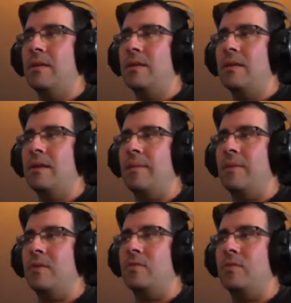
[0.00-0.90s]
I'm
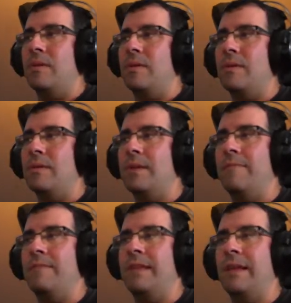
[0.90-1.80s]
going to
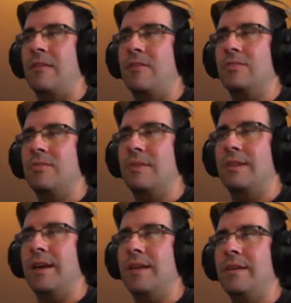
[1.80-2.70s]
give the rocks to this
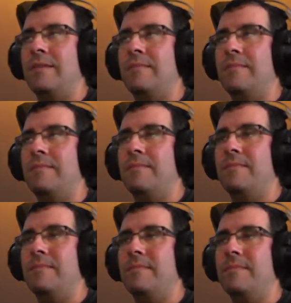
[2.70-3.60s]
guy.
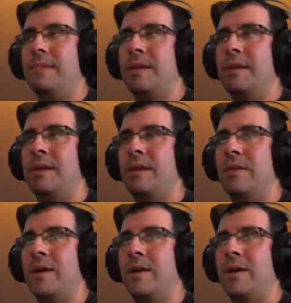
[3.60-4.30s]
Here you have